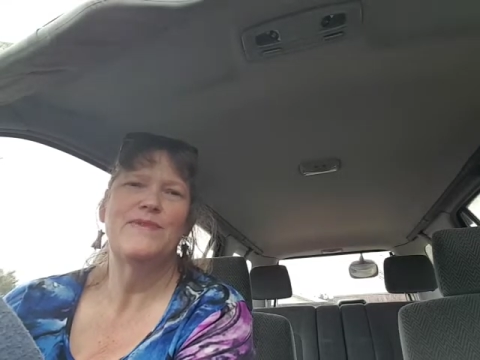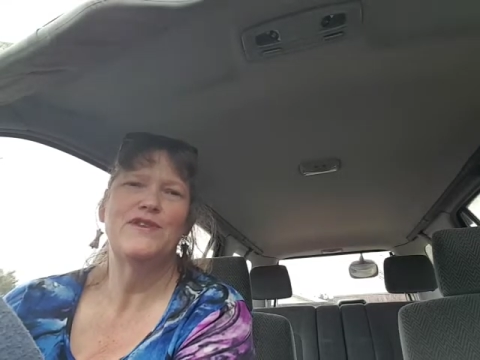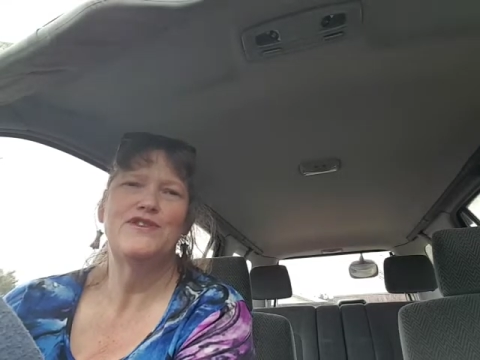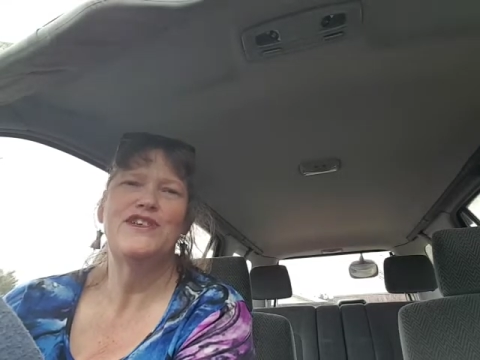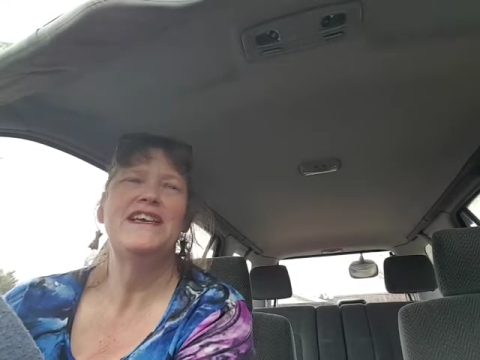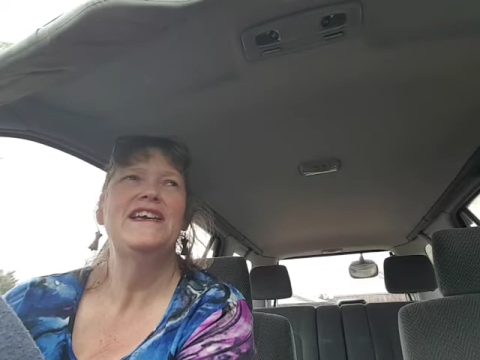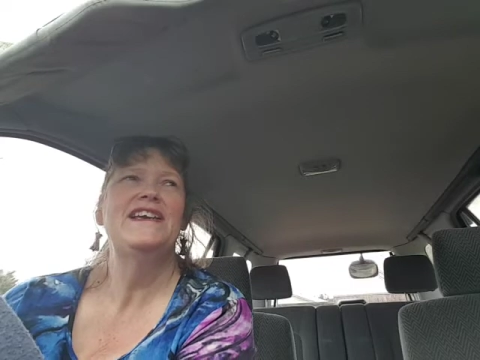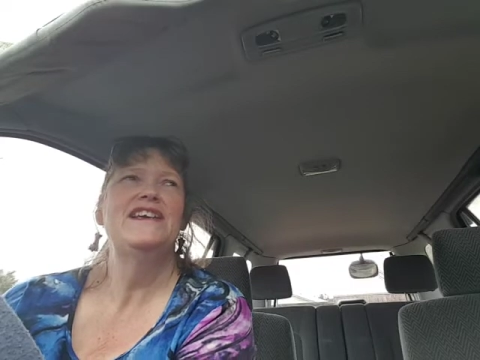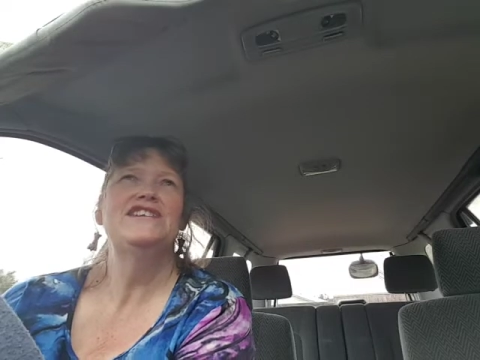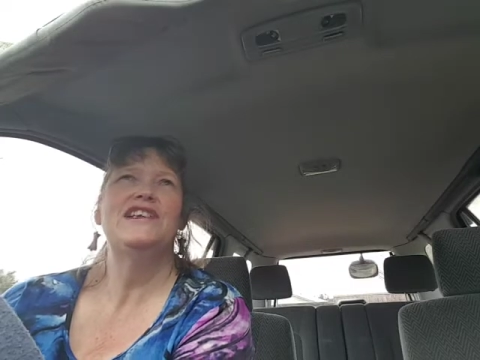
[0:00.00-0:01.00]
Because she
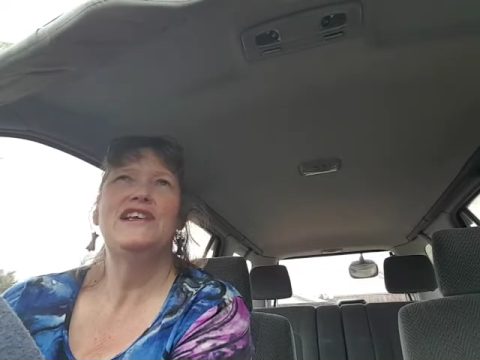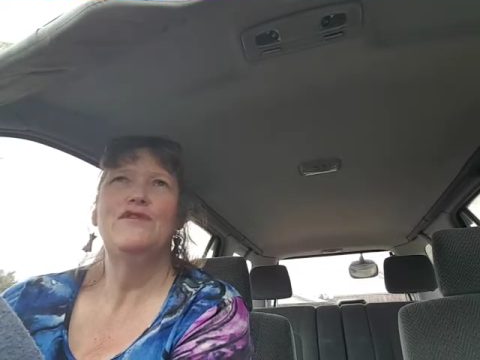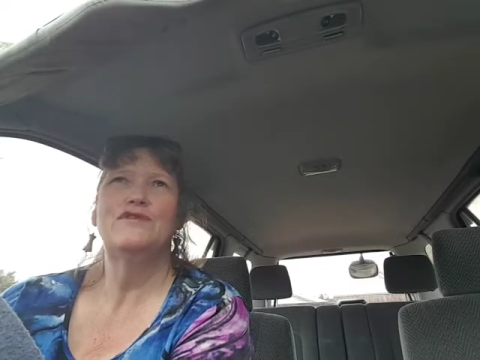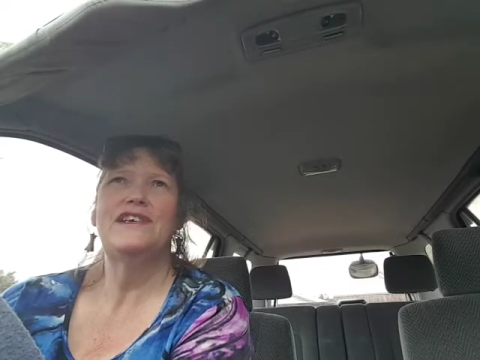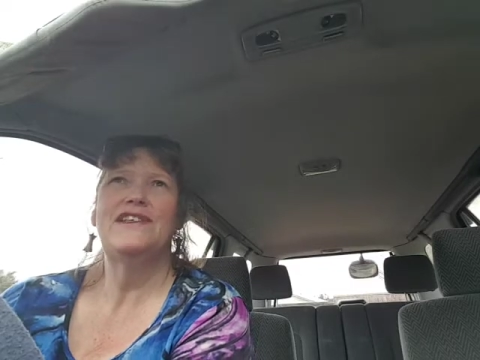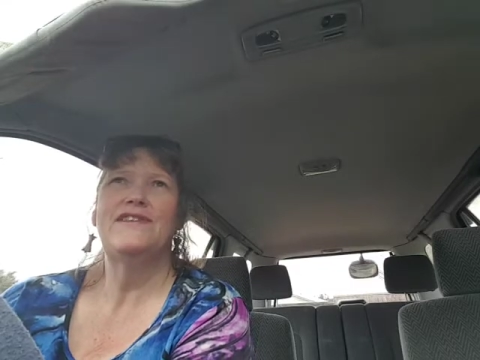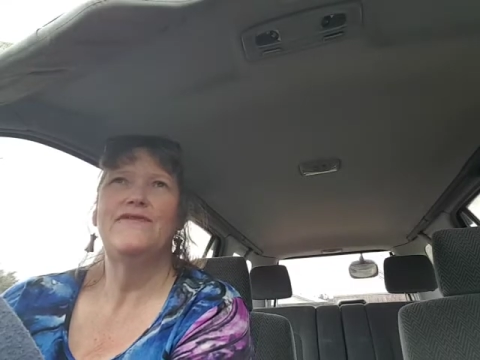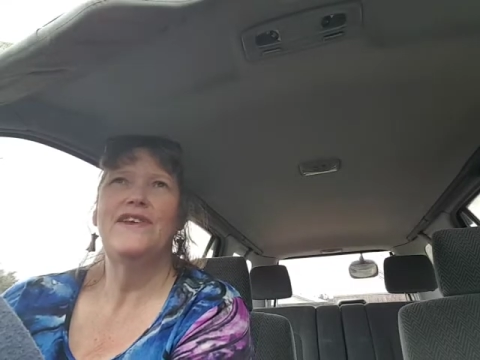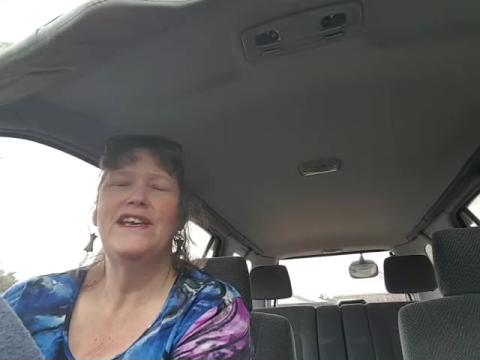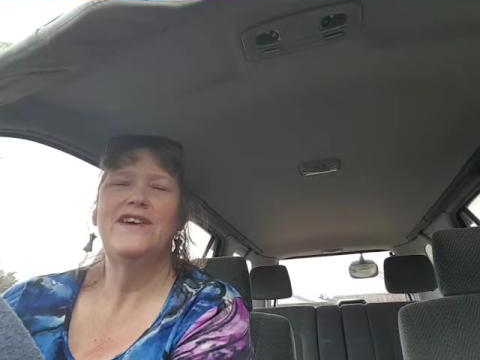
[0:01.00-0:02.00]
looked at the
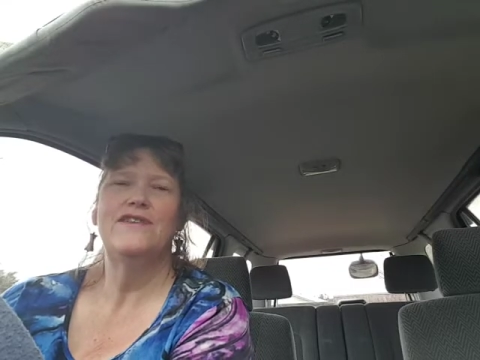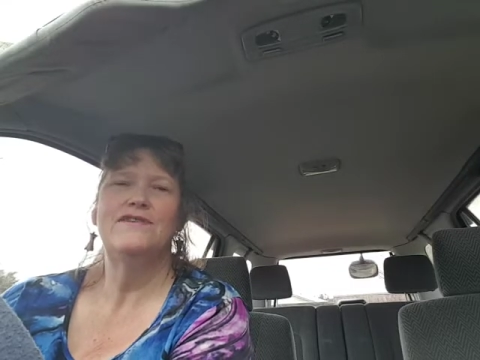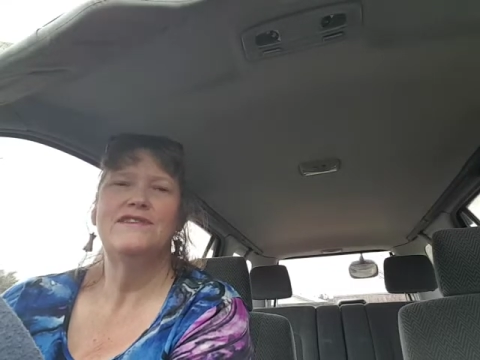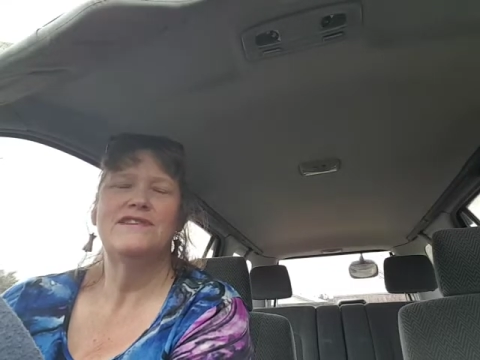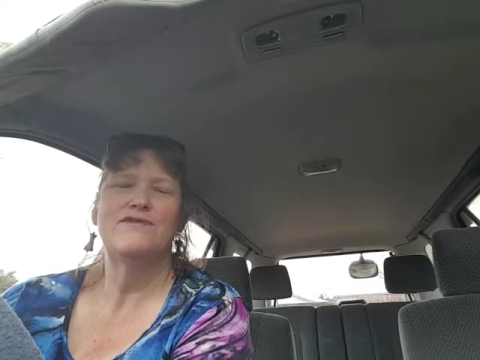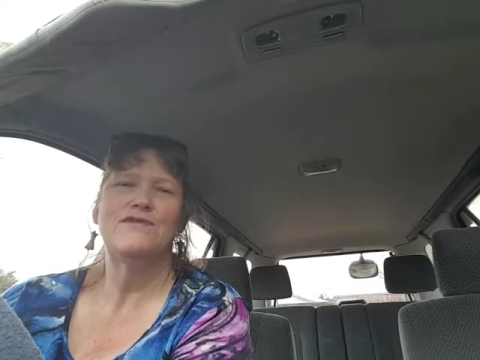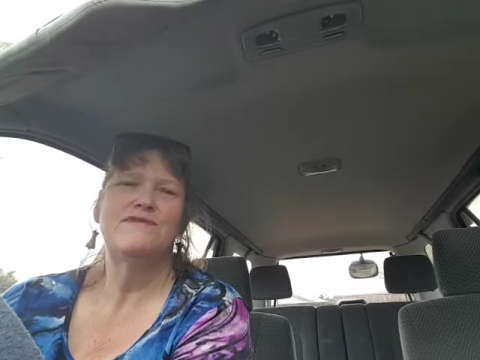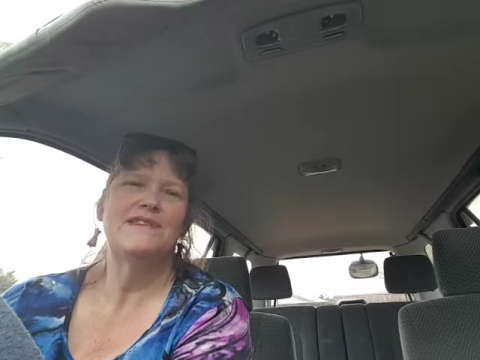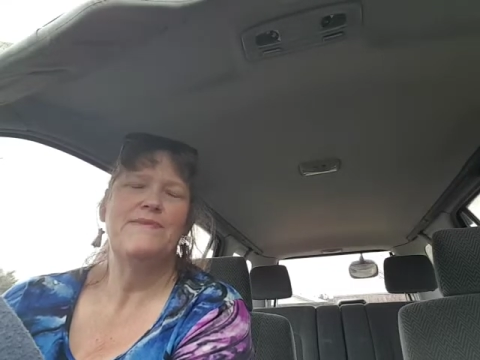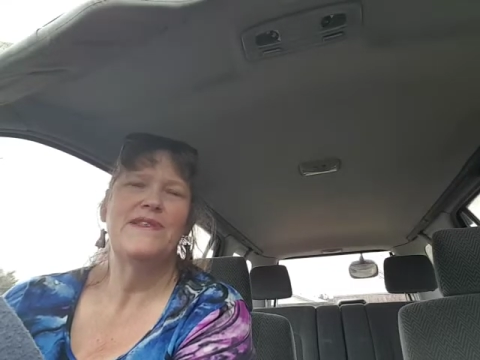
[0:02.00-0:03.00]
videos or
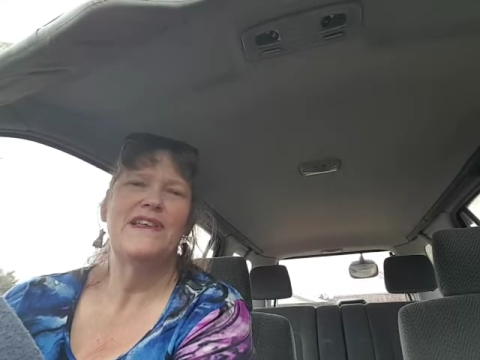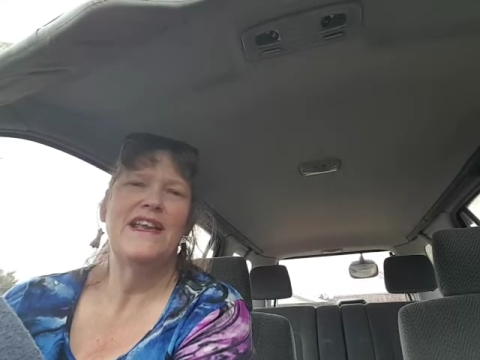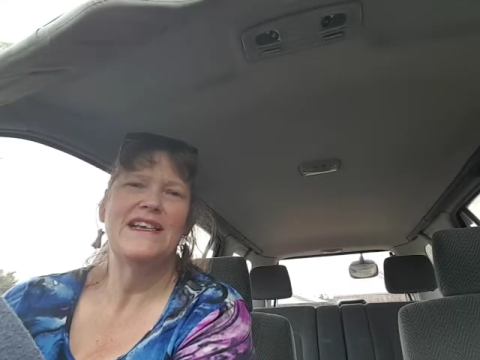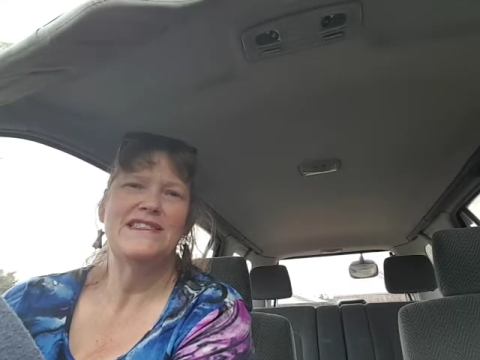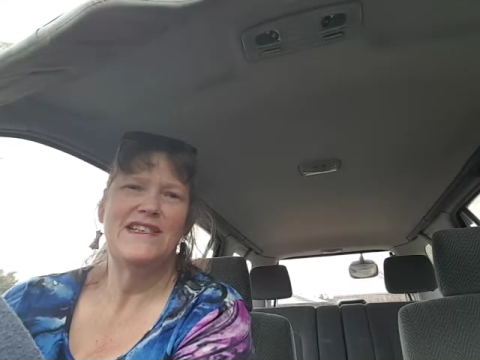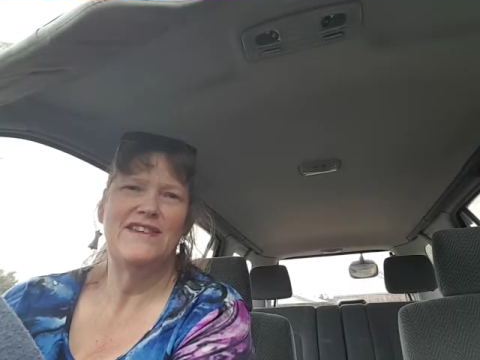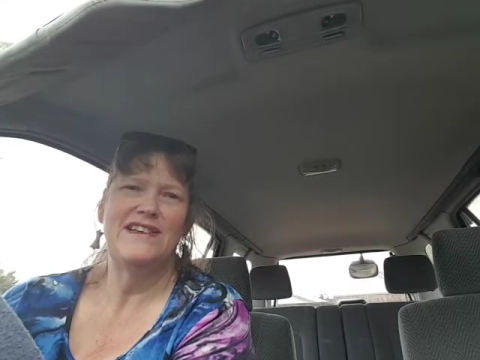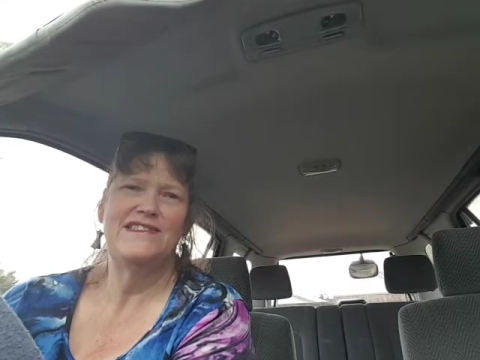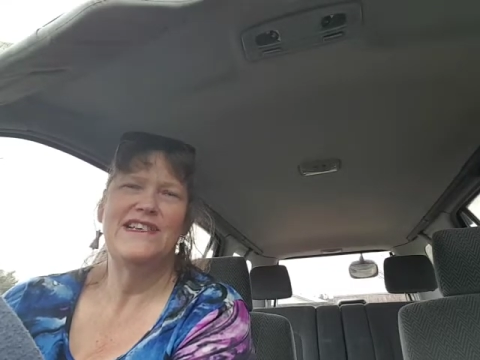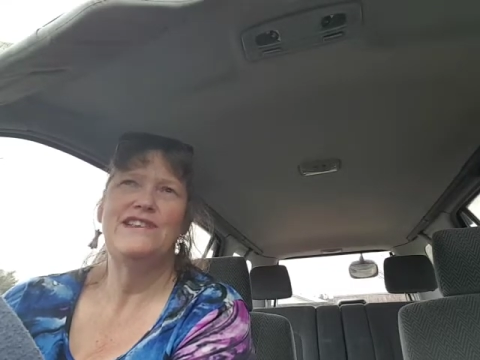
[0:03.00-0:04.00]
some of the links that I
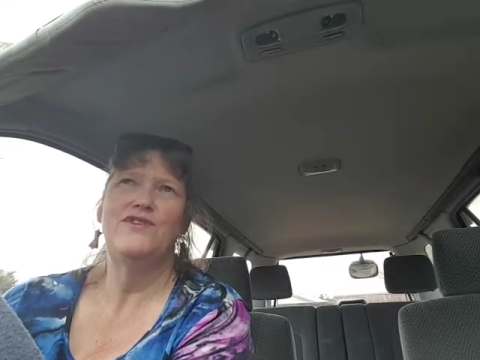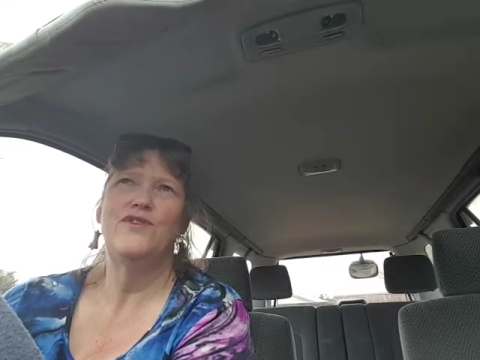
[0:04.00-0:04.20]
sent